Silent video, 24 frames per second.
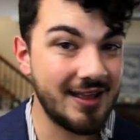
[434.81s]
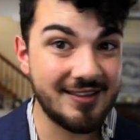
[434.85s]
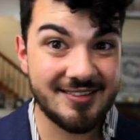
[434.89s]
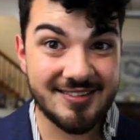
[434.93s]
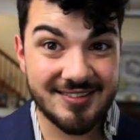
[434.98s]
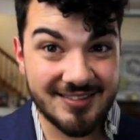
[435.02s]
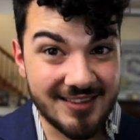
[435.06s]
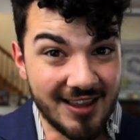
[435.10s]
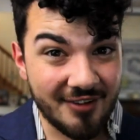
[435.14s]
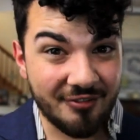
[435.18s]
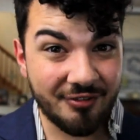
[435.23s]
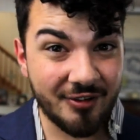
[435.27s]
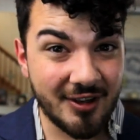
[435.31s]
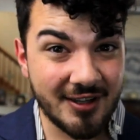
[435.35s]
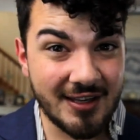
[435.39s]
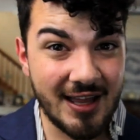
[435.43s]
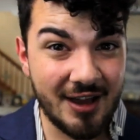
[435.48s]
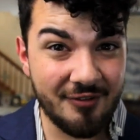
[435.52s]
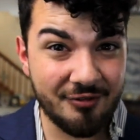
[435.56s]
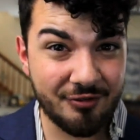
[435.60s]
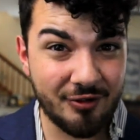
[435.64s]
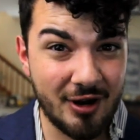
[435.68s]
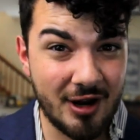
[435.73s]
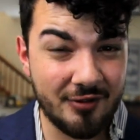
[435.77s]
It's definitely
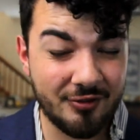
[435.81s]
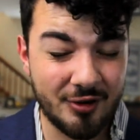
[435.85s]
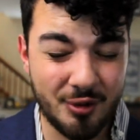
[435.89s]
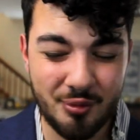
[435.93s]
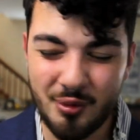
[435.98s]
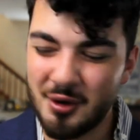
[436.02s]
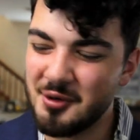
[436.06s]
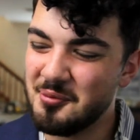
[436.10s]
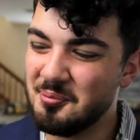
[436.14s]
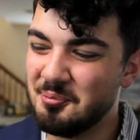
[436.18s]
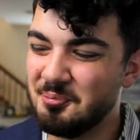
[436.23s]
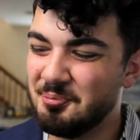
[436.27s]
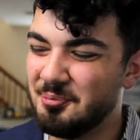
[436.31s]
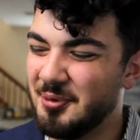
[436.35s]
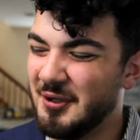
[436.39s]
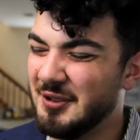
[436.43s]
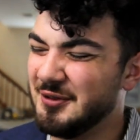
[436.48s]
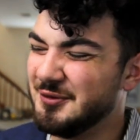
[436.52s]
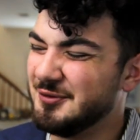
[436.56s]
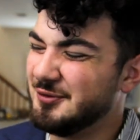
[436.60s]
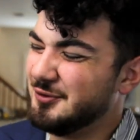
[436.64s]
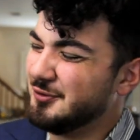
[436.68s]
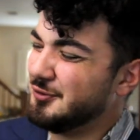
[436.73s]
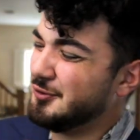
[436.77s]
not for everyone,
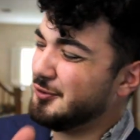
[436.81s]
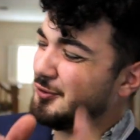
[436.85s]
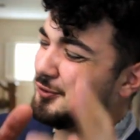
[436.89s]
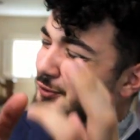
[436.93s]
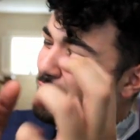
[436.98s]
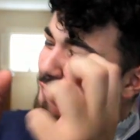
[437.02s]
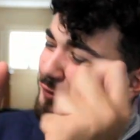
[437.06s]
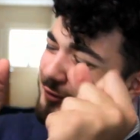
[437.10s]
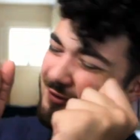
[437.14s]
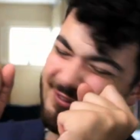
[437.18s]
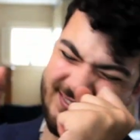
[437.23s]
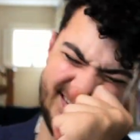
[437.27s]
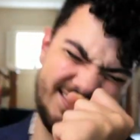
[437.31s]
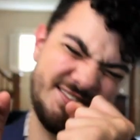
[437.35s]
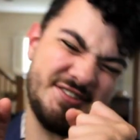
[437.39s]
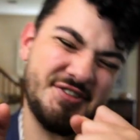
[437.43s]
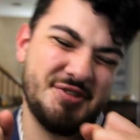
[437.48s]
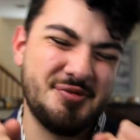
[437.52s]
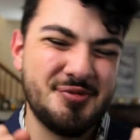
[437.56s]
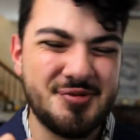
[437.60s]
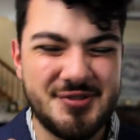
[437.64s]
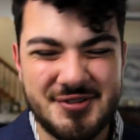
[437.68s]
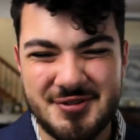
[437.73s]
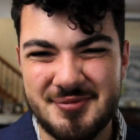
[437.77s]
but ooh, they
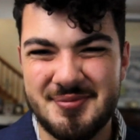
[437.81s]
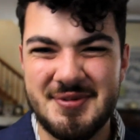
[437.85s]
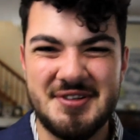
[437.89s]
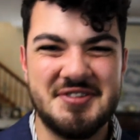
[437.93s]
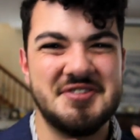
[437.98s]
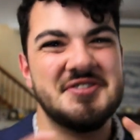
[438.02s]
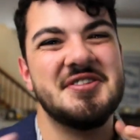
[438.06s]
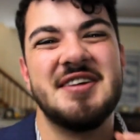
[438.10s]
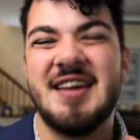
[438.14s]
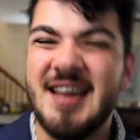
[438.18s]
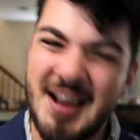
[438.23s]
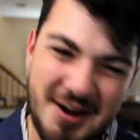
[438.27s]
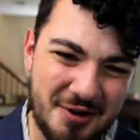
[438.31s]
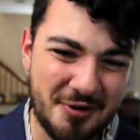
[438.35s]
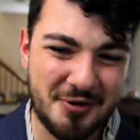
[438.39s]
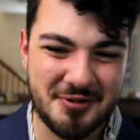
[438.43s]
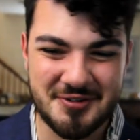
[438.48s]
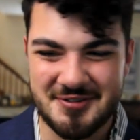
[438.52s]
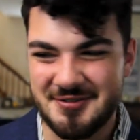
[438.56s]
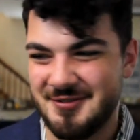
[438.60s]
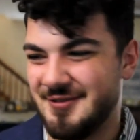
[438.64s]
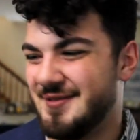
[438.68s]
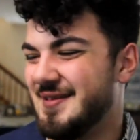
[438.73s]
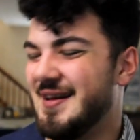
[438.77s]
show so much
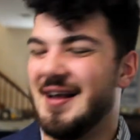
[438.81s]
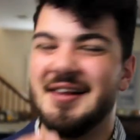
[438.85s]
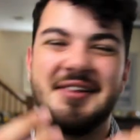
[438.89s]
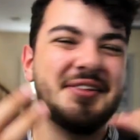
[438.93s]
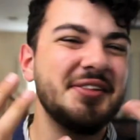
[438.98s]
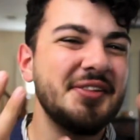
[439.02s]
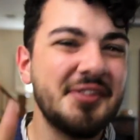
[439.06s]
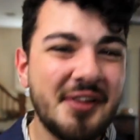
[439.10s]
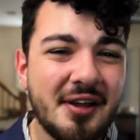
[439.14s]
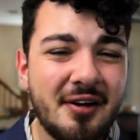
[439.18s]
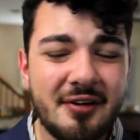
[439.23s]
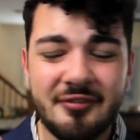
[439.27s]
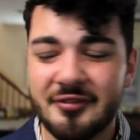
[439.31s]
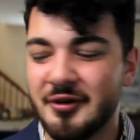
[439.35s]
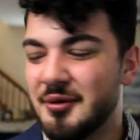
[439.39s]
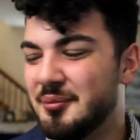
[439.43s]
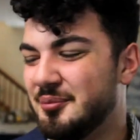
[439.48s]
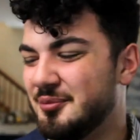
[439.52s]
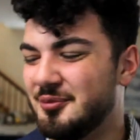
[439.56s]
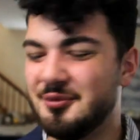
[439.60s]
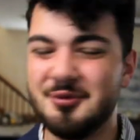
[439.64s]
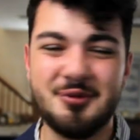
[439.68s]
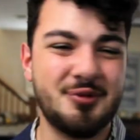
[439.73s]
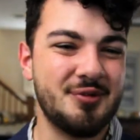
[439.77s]
character and I love
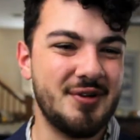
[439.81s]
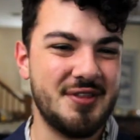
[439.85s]
them.